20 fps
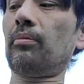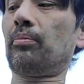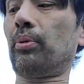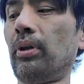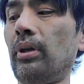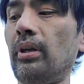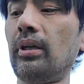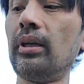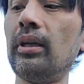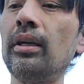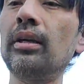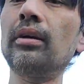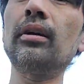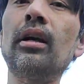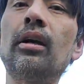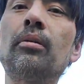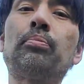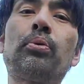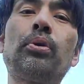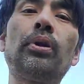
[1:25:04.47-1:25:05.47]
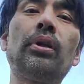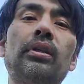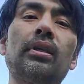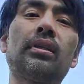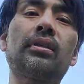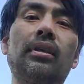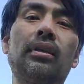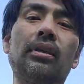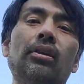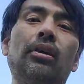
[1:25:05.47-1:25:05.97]
A
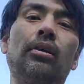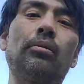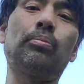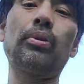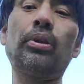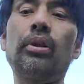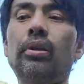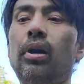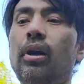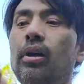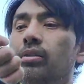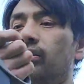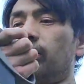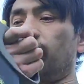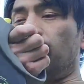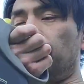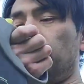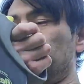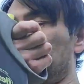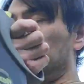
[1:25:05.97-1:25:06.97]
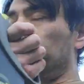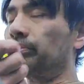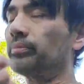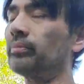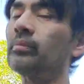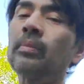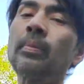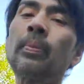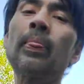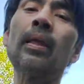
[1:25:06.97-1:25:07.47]
pre-consult,
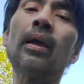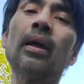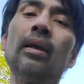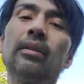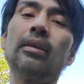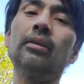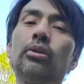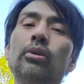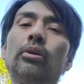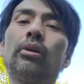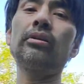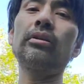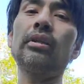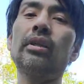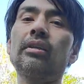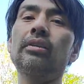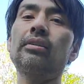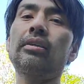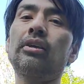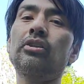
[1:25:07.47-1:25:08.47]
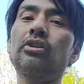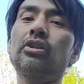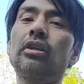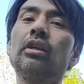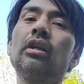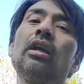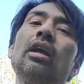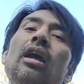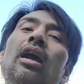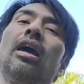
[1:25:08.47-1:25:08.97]
then 2 hours at the
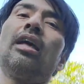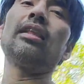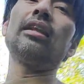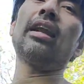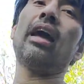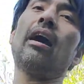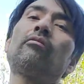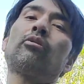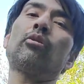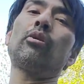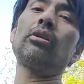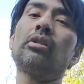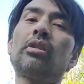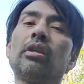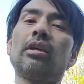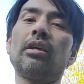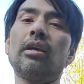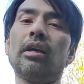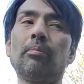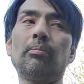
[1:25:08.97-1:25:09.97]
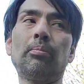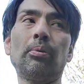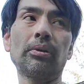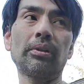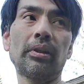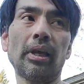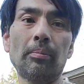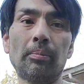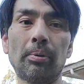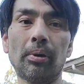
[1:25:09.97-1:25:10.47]
session, and then afterwards I
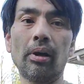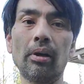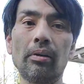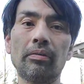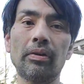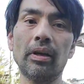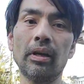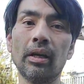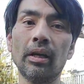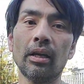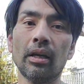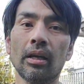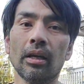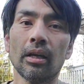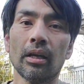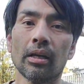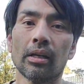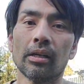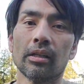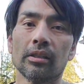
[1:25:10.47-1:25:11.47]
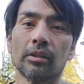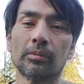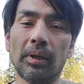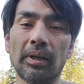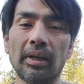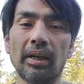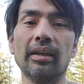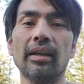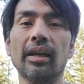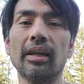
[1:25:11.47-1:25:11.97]
booked that part of
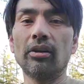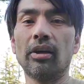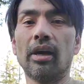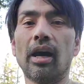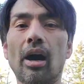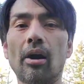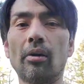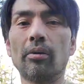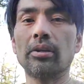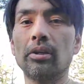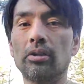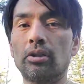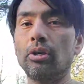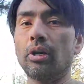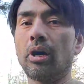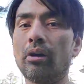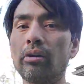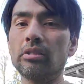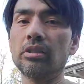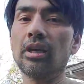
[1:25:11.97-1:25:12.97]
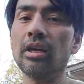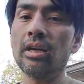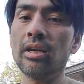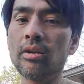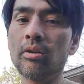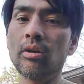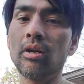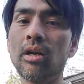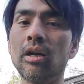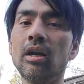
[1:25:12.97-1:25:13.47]
spending another hour to 2 hours,
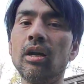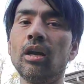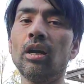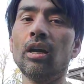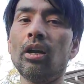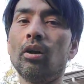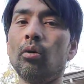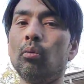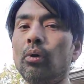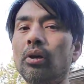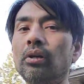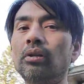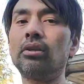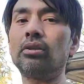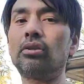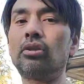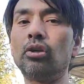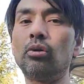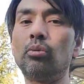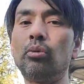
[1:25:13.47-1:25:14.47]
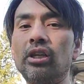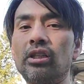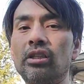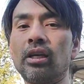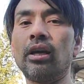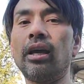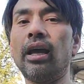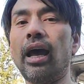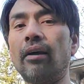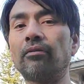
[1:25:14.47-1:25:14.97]
1 to 2
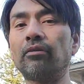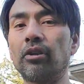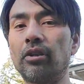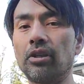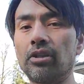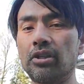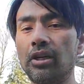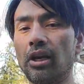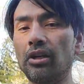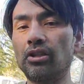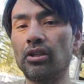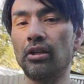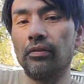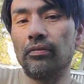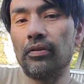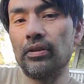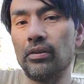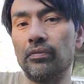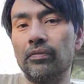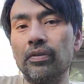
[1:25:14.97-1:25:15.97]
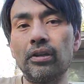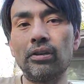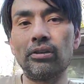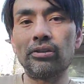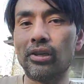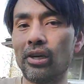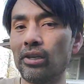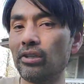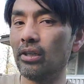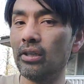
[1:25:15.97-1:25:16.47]
weeks after the session. If it's a
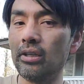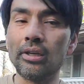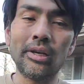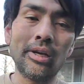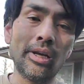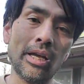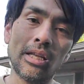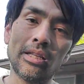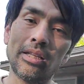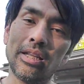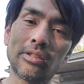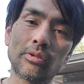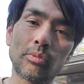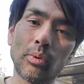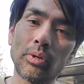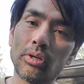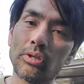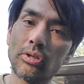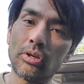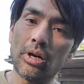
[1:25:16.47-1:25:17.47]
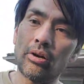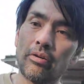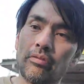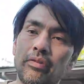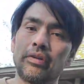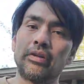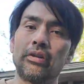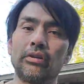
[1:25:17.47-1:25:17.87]
video session, then it's 1 to 2 hour